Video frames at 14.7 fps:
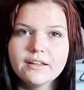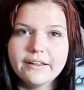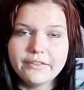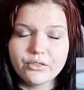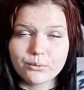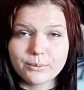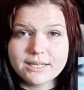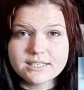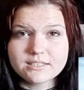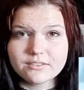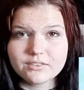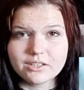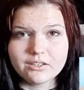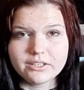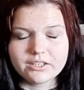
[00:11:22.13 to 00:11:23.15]
And the rest of
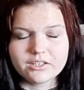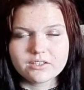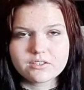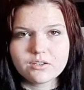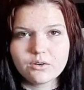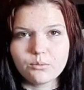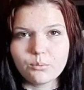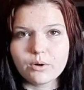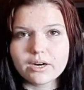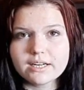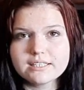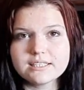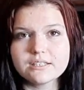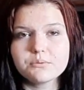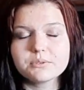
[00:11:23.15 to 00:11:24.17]
the litters, what I
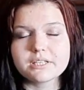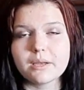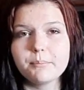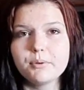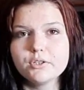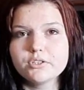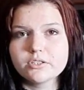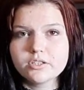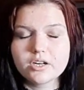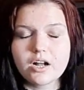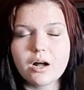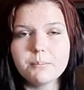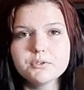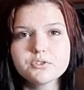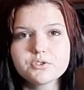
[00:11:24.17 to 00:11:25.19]
did was I put just a
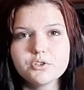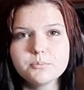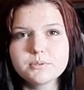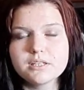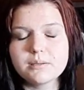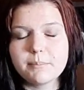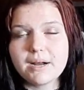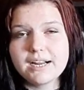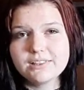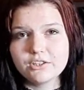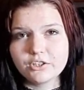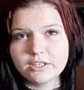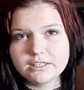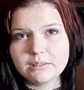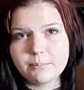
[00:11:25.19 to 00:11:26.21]
couple scoops of the pine
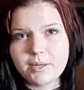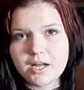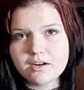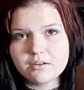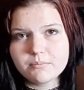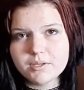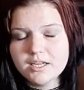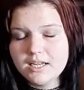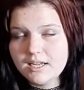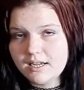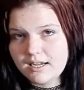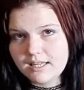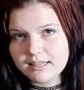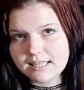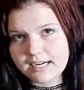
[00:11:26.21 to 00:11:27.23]
litter at the bottom,
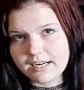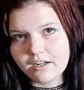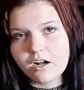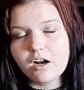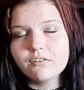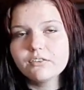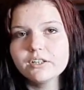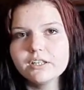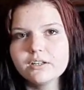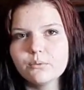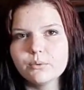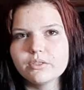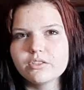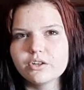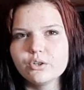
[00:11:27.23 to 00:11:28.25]
and then I covered it
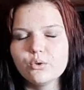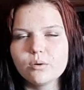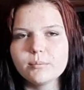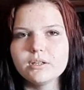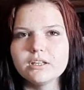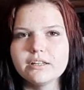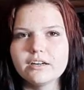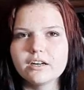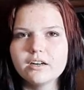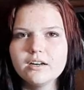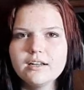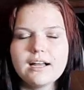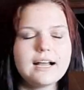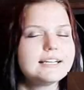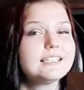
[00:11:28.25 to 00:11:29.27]
with their normal litter.
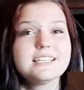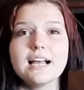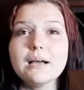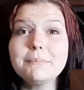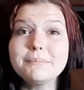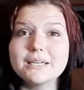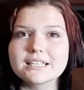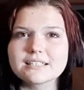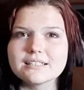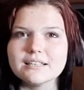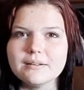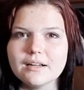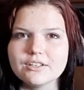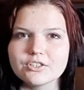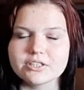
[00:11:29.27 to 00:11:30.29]
I did not mix
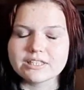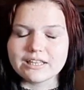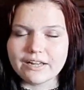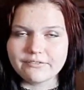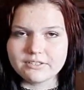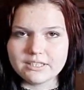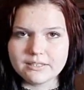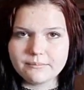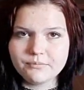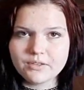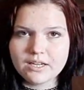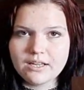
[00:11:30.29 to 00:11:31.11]
it, I just left it.